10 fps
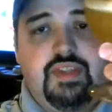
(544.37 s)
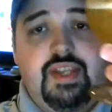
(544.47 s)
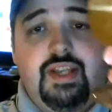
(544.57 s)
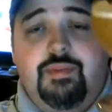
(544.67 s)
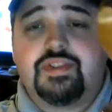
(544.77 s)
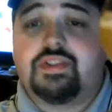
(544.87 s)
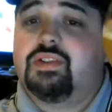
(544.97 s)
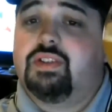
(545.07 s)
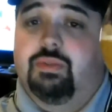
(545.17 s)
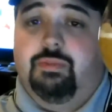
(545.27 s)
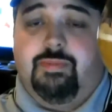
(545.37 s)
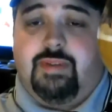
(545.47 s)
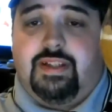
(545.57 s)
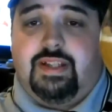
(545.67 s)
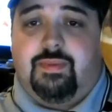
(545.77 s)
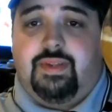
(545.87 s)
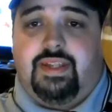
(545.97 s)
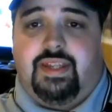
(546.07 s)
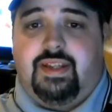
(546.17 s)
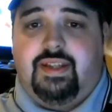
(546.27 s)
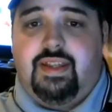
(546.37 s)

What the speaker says: and I most certainly will be buying that one again.